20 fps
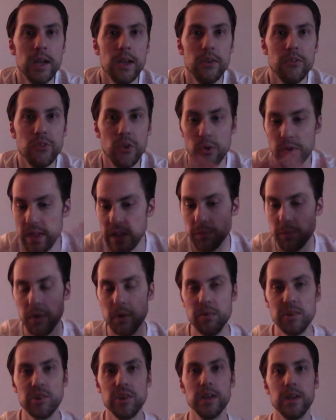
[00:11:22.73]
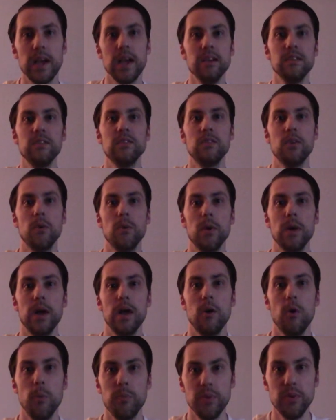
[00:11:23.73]
So that's pretty much it, guys. So
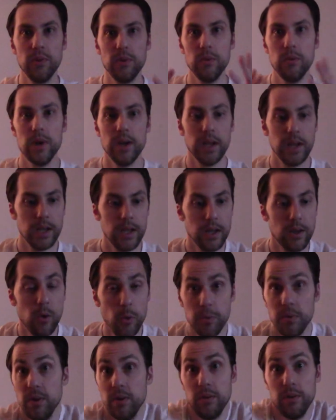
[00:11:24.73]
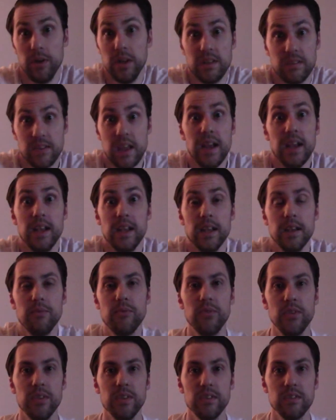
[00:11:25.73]
uh, hope you uh, hope you're excited
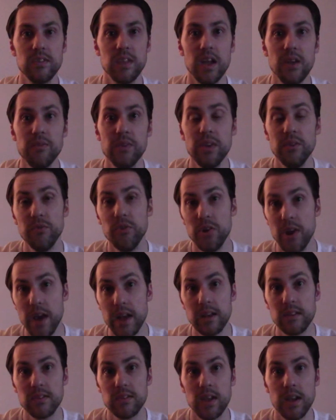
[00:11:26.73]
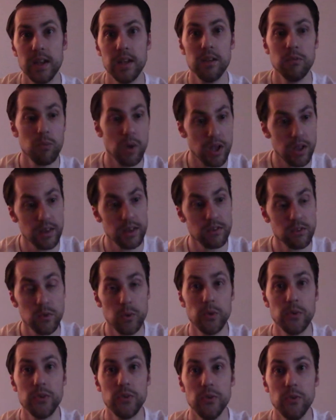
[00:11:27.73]
for this stuff, and if you're not excited, well, that's
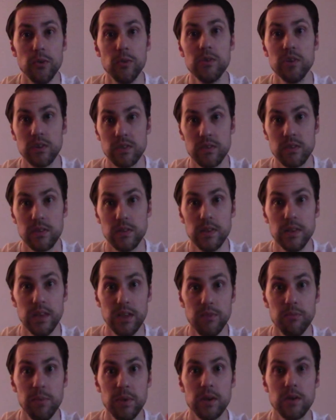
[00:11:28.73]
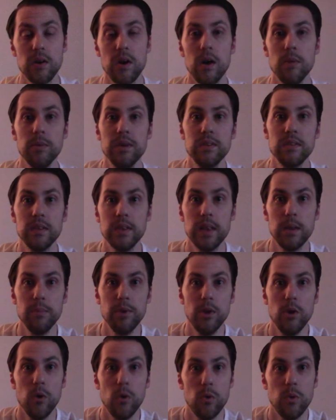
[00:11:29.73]
cool too. Just leave me a comment and let me
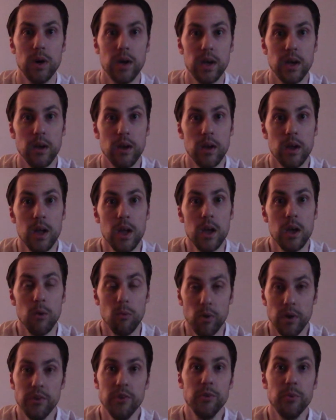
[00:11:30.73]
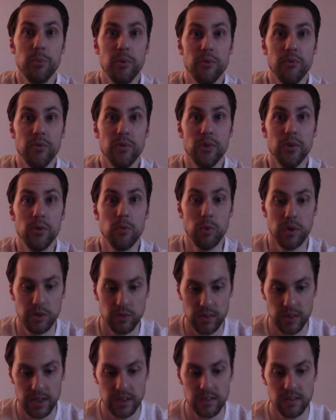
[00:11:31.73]
know uh, what you'd prefer, what
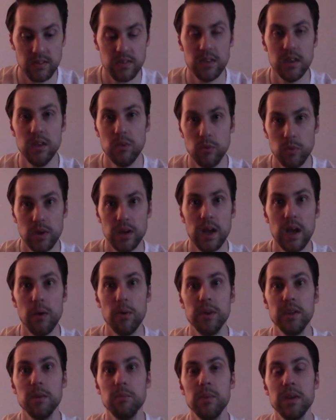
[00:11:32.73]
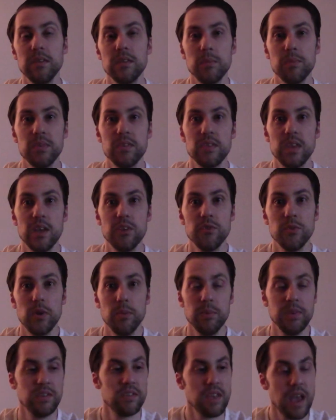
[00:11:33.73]
you'd like to see, what, how I can mix up the schedule. I
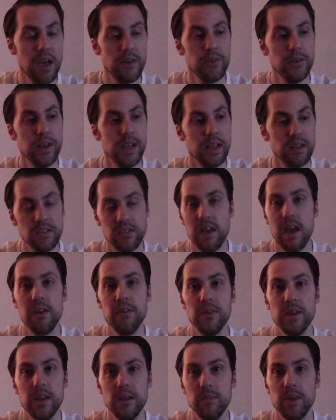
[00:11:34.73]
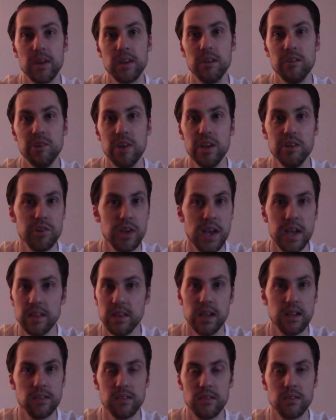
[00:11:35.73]
mean, Saturday is Saturday. I'm not going to change that.
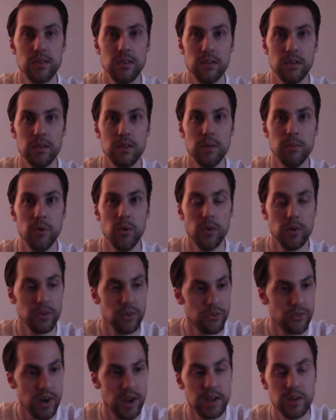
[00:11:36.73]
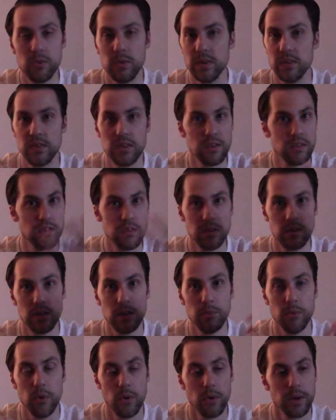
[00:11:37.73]
That's going to keep going. The Dragon Quest thing is going to
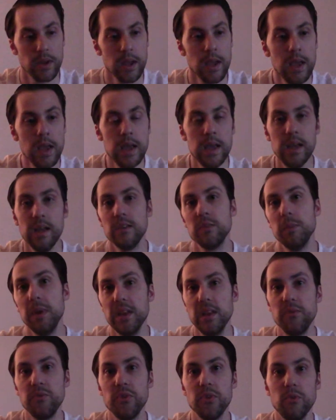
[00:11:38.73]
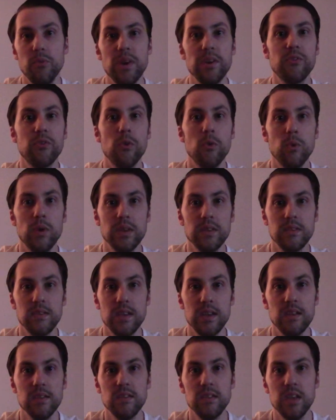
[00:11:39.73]
keep going. It's mainly for the Retro
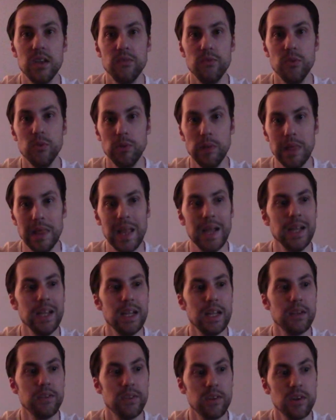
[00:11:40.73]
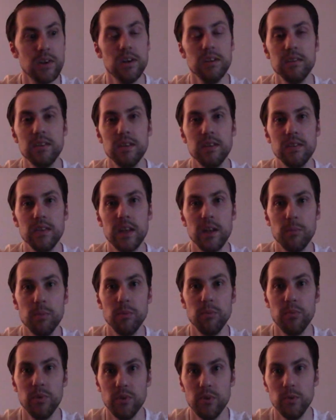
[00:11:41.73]
Wednesdays. If you like the content that I've
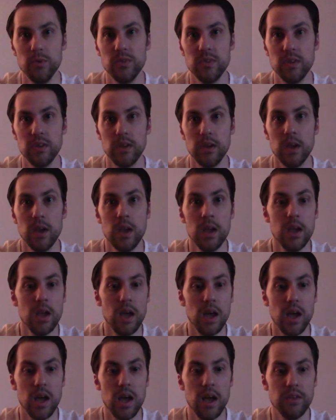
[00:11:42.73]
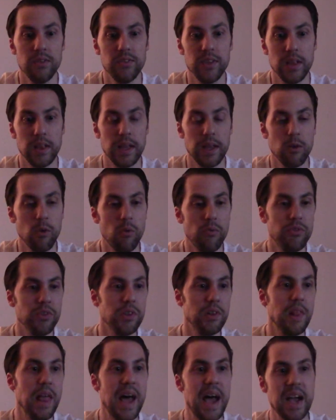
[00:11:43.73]
been producing, uh, say like over the
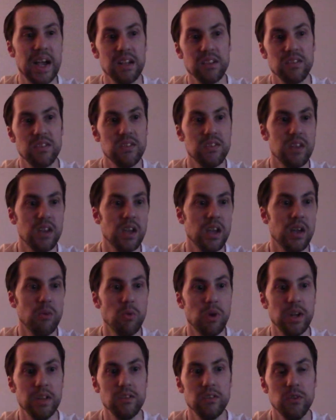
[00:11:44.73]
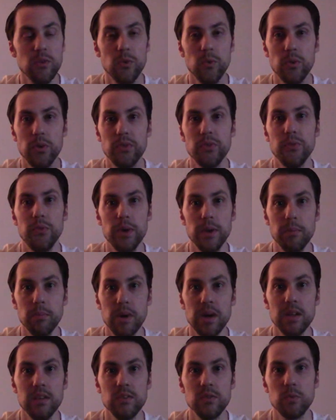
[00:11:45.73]
last, uh, what, two or three
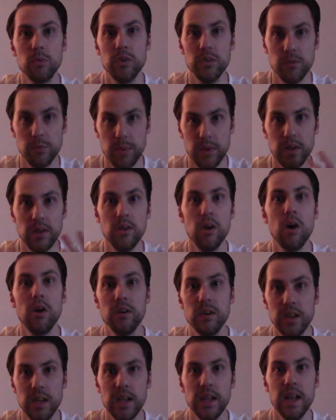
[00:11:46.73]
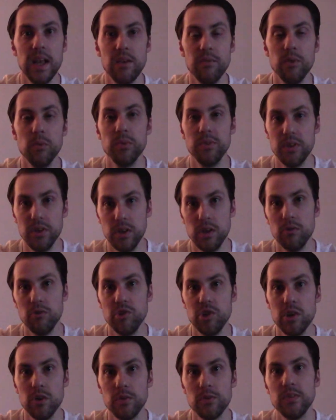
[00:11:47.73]
months, where it's been arcade heavy with the Neo
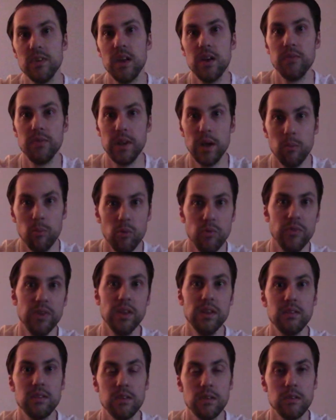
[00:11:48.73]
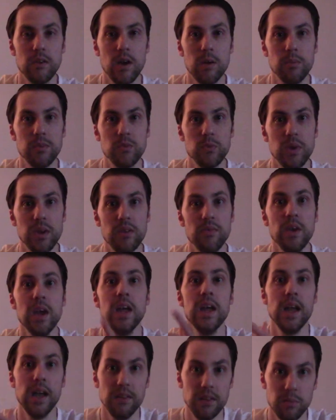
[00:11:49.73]
Geo stuff, and now moving into Atomiswave,
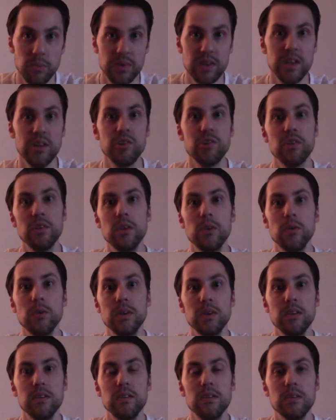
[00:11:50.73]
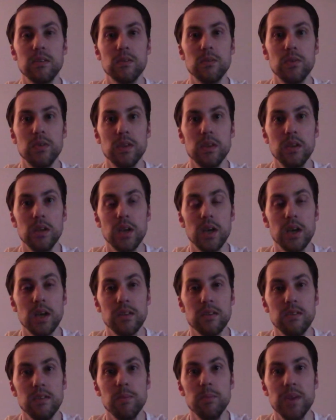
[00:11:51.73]
and then potentially going into the uh,
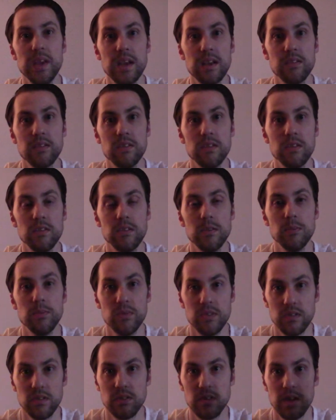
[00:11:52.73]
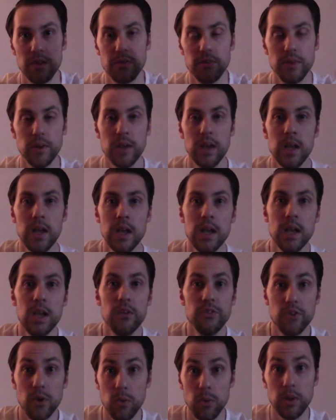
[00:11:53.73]
C P S systems, et cetera.
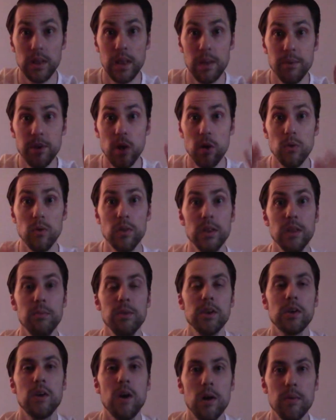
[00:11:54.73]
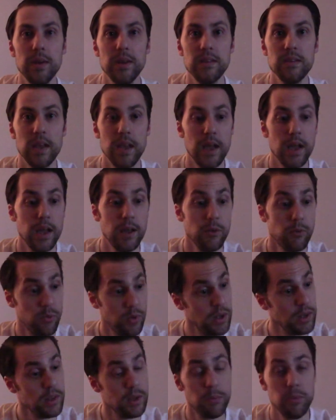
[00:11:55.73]
So let me know. Leave me a comment. I
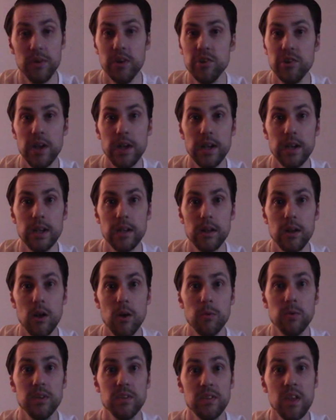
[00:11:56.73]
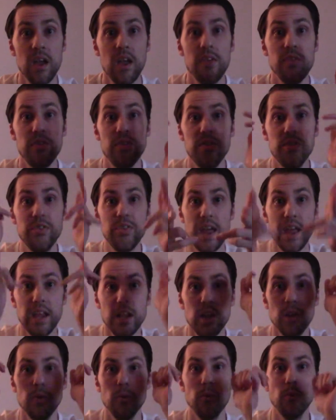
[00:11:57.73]
greatly appreciate it. And always,
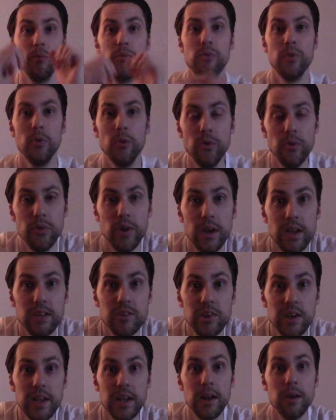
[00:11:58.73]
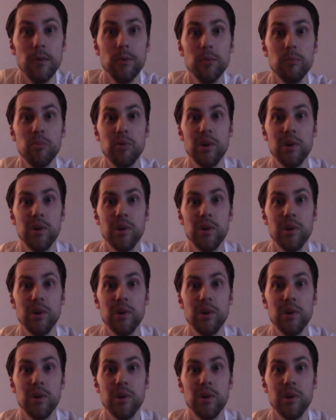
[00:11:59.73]
thank you for uh, checking out